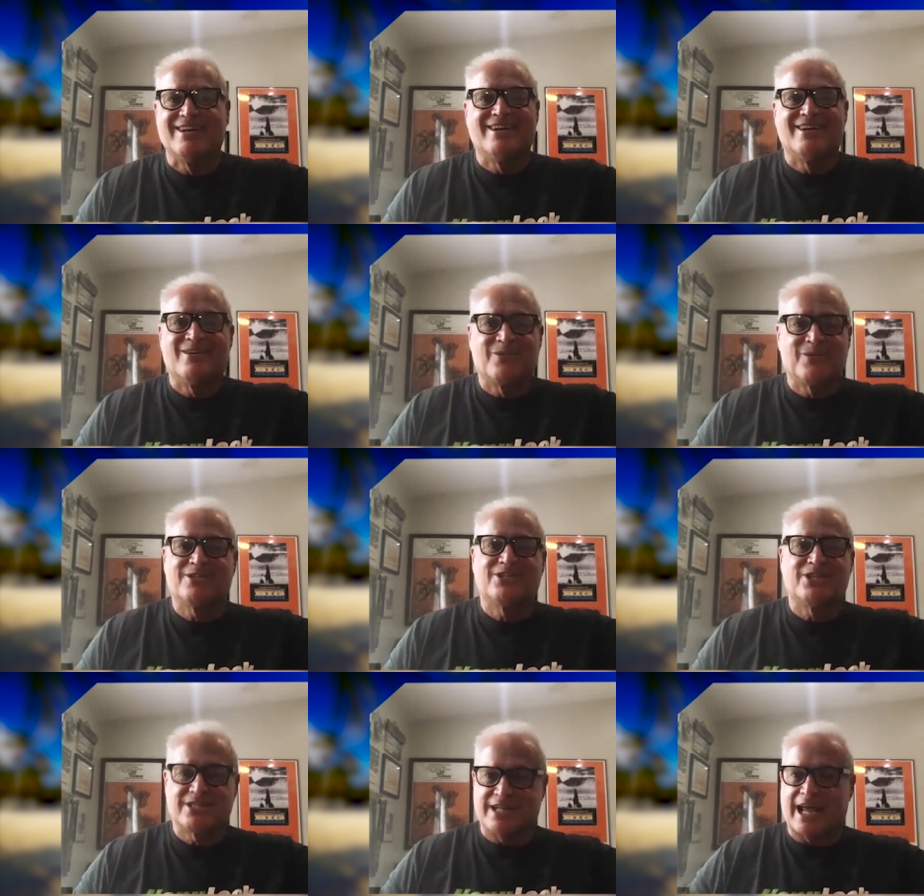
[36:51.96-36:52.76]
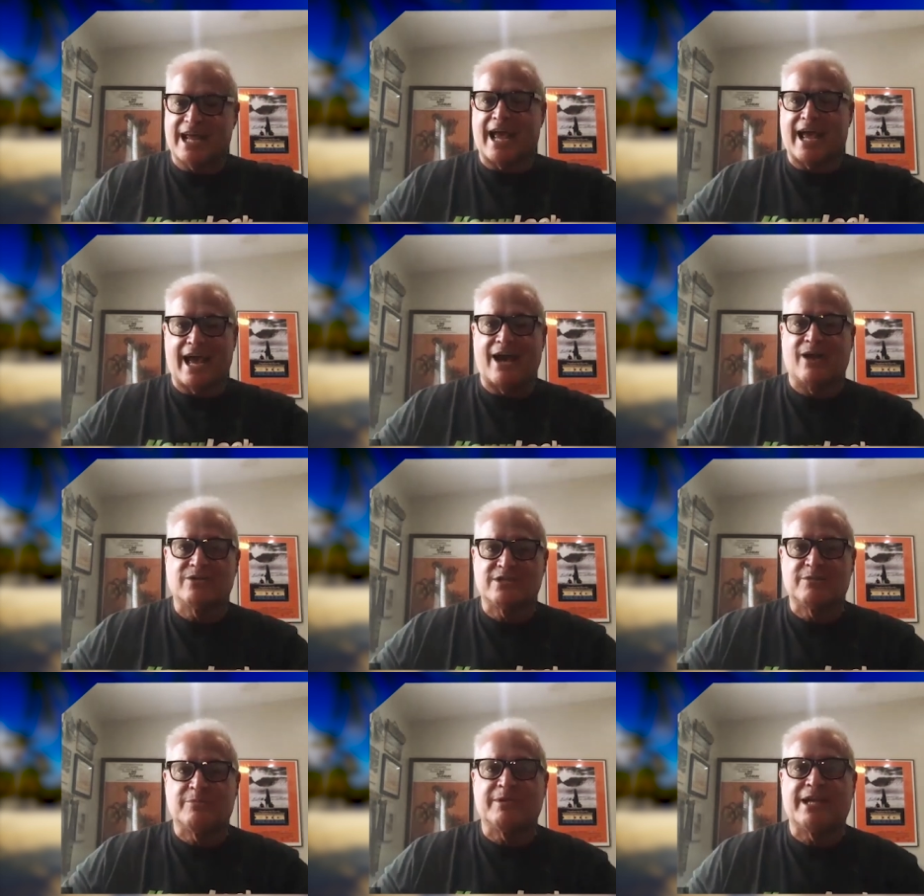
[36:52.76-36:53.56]
We're just out
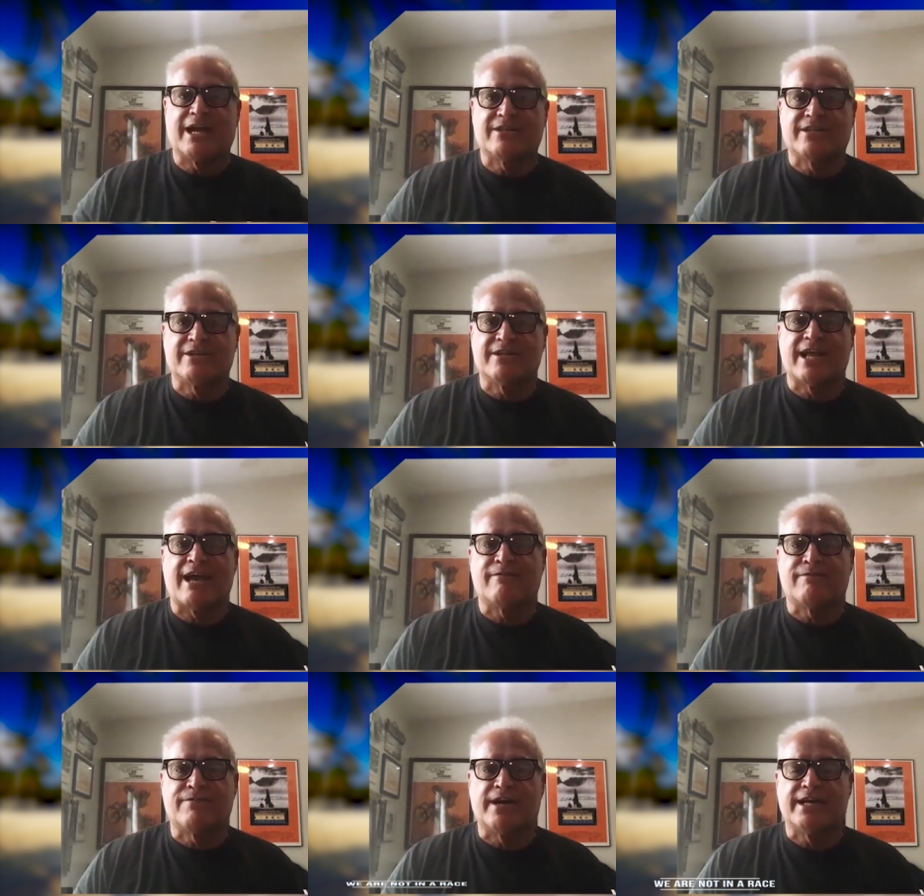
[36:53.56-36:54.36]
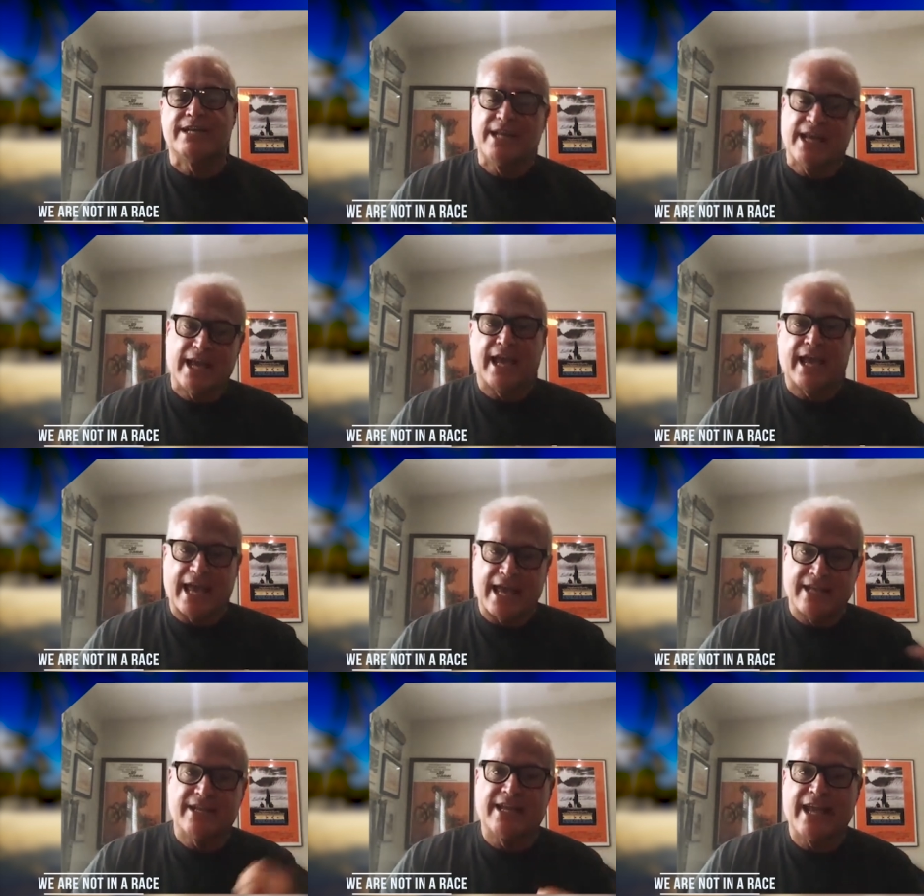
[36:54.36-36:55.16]
to be out there and have fun,
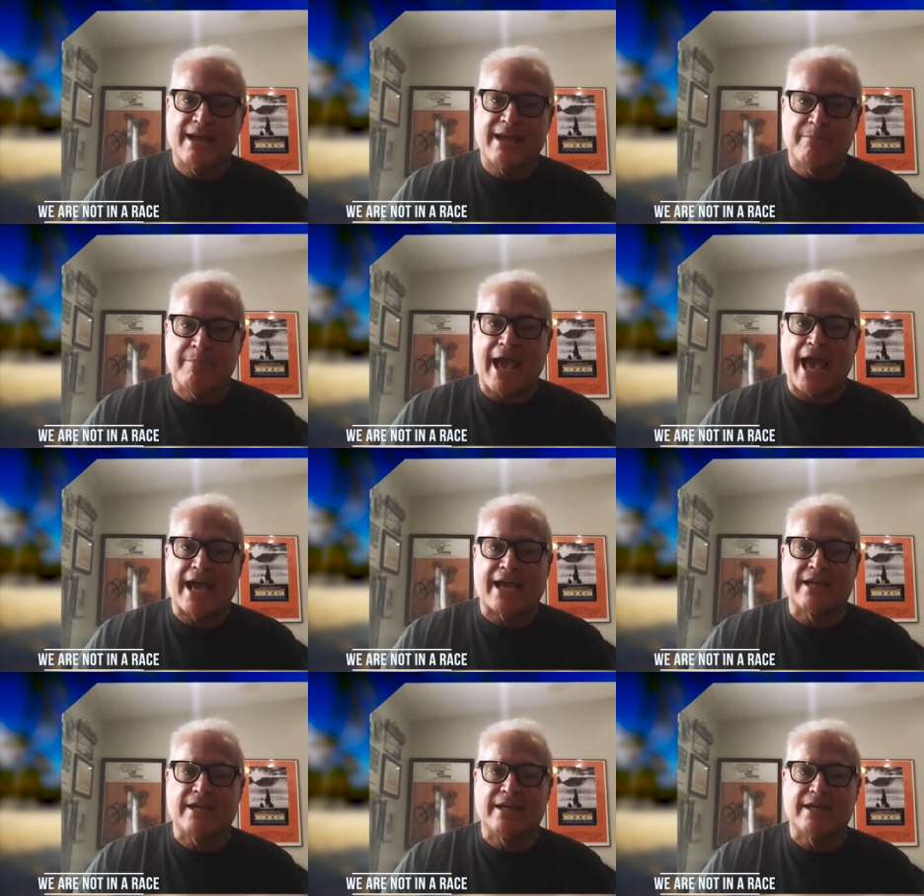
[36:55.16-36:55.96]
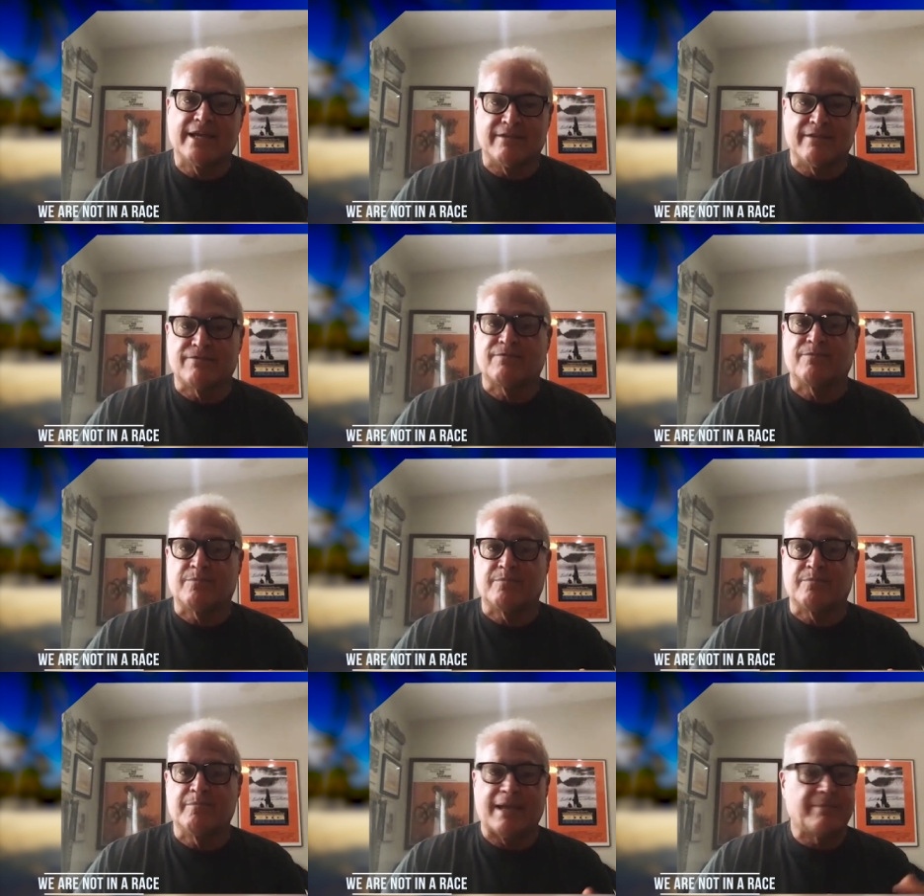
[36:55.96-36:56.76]
and to get back if
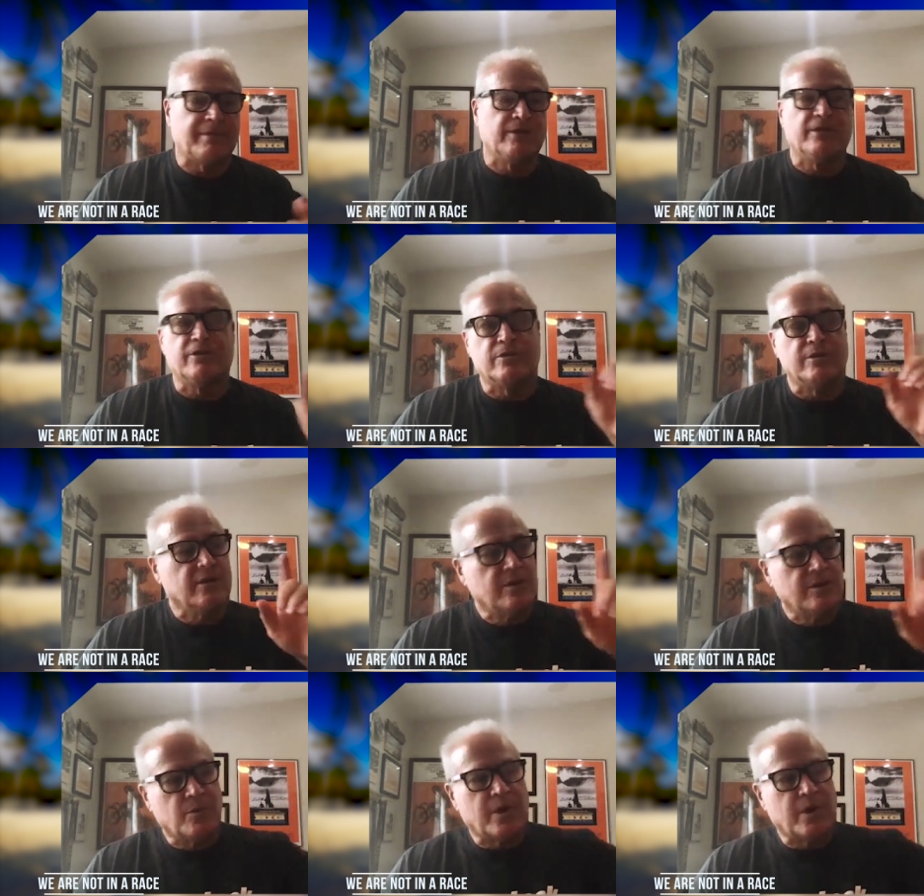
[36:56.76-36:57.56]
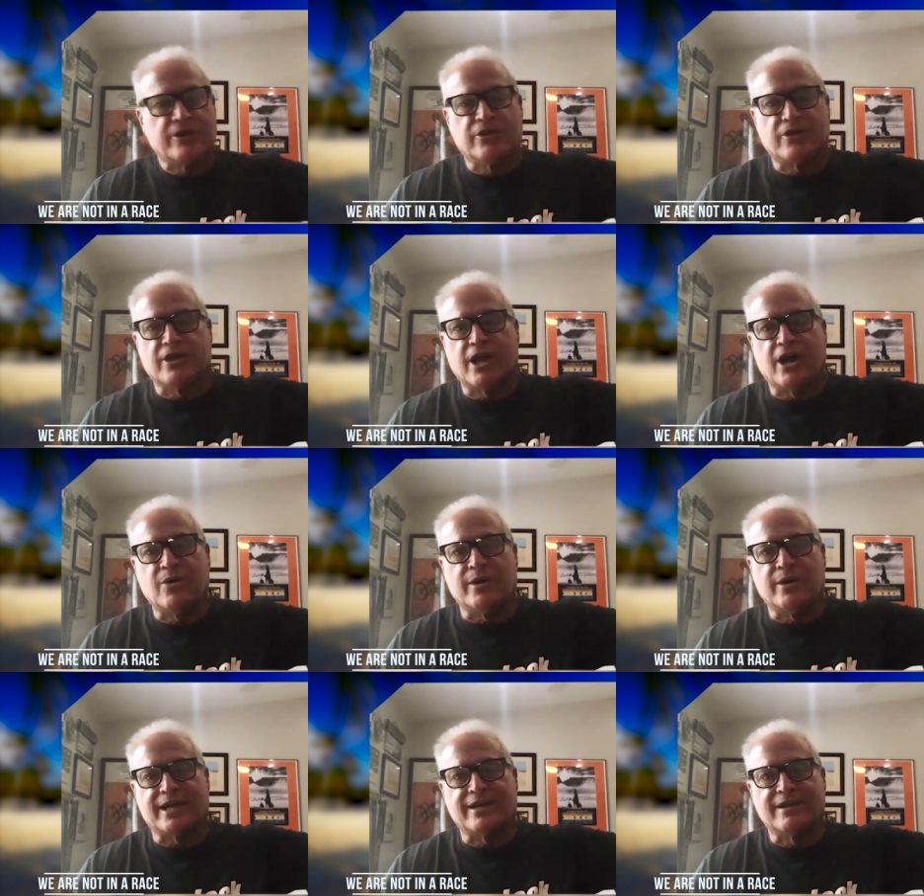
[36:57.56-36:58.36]
maybe where you're
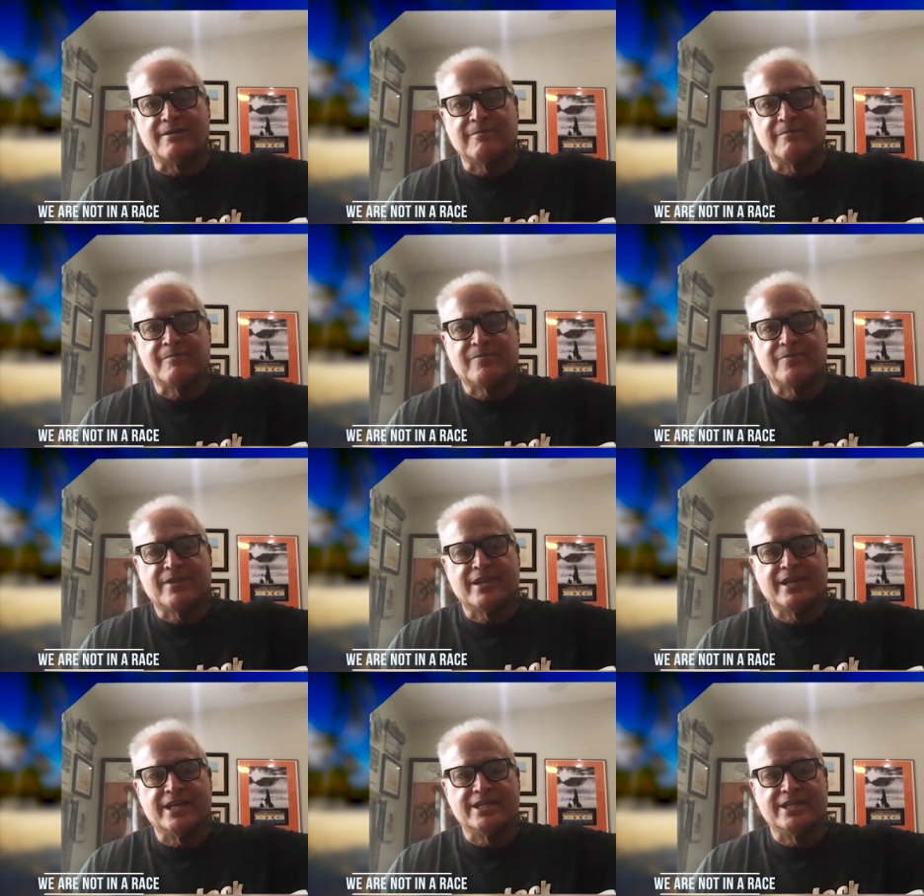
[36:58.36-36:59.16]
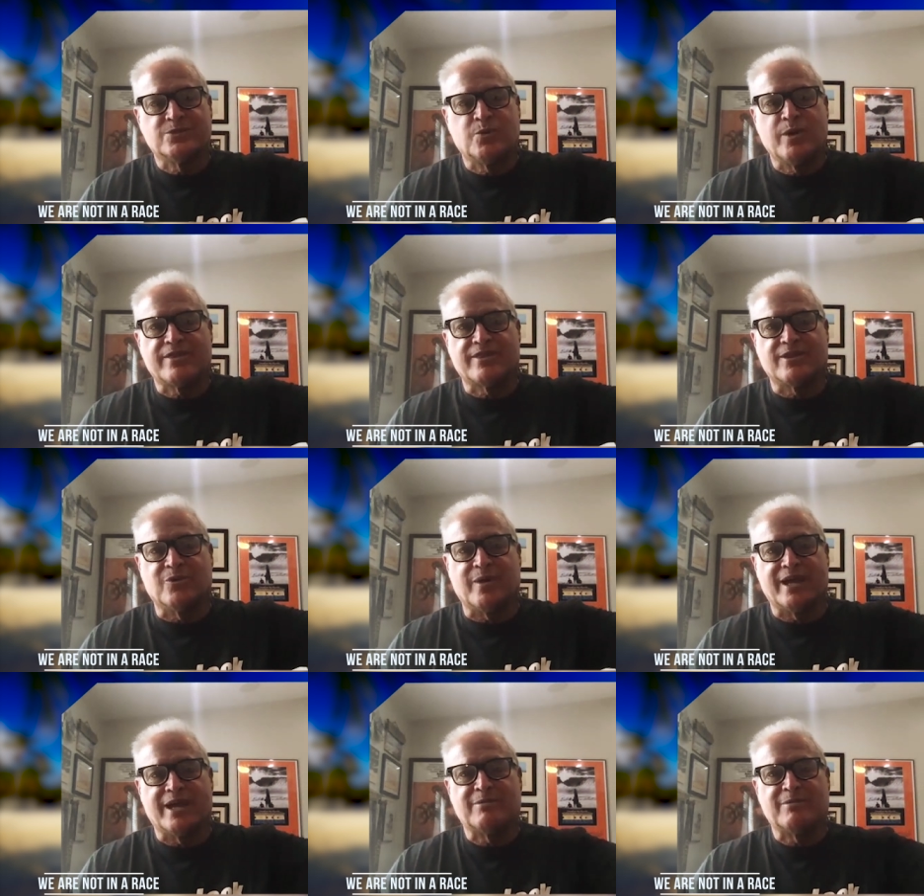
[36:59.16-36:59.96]
going is with the
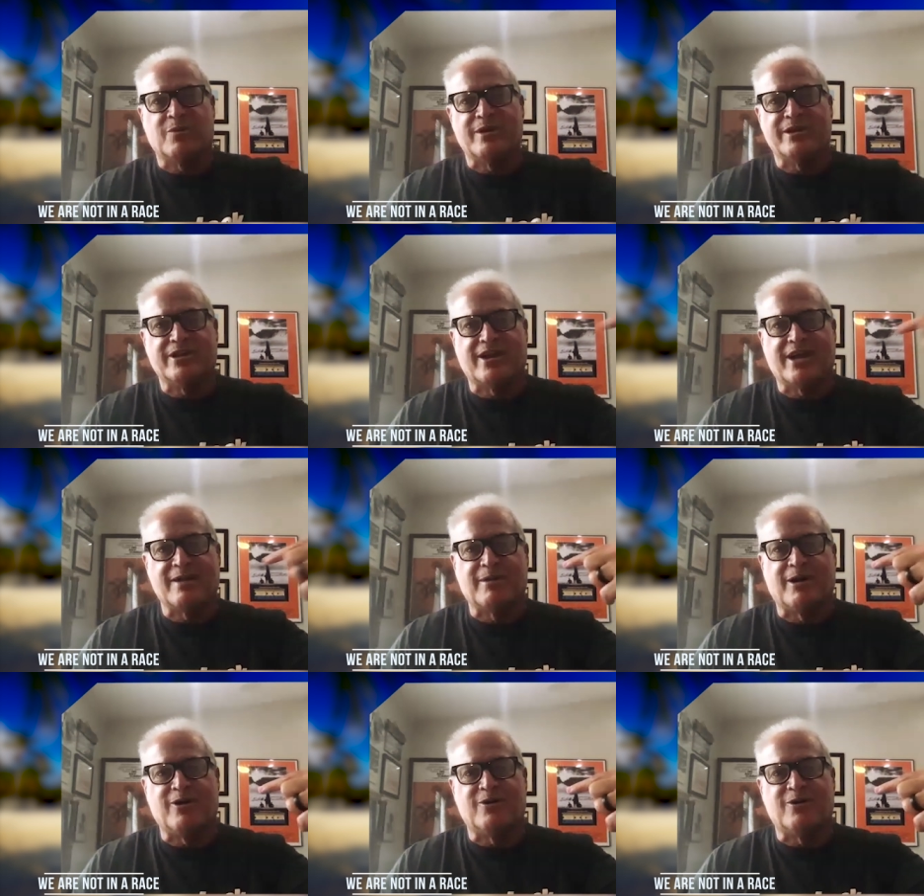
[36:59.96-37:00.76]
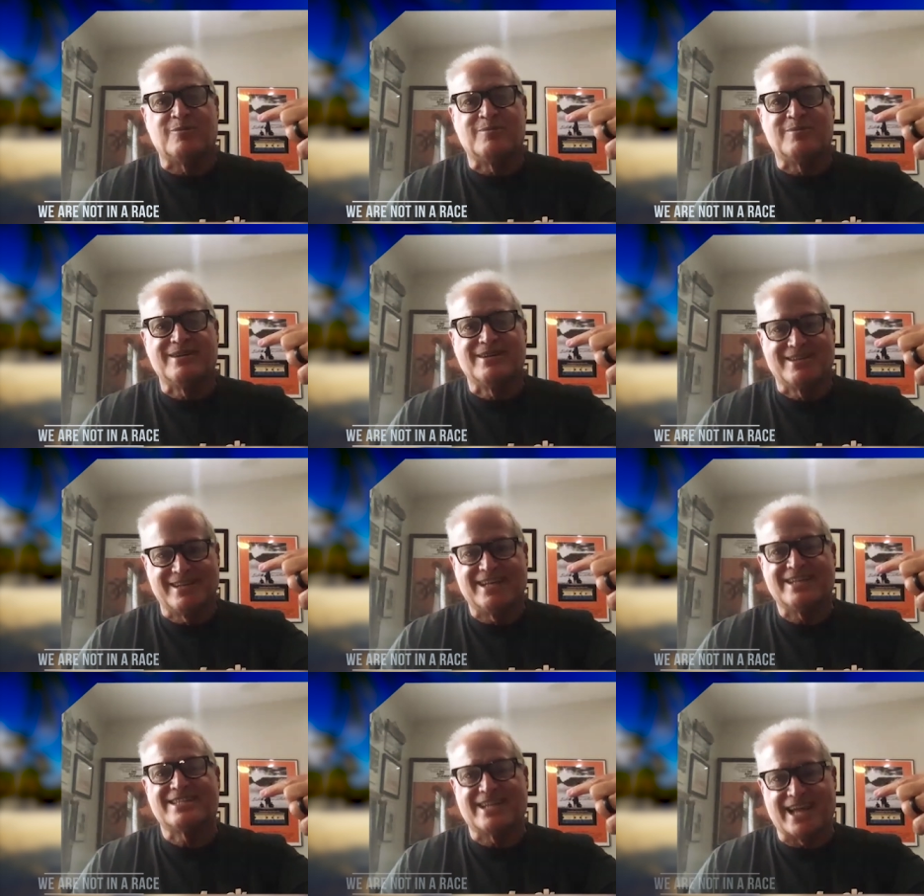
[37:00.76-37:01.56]
wind, but when you come home,
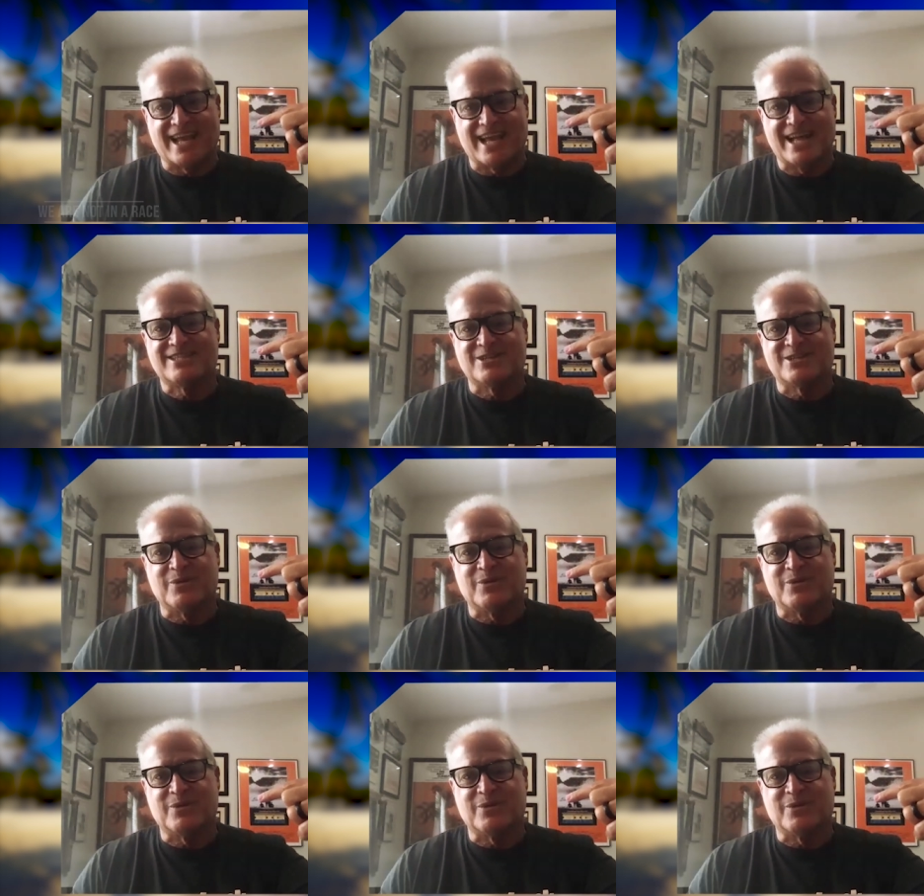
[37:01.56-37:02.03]
it's against the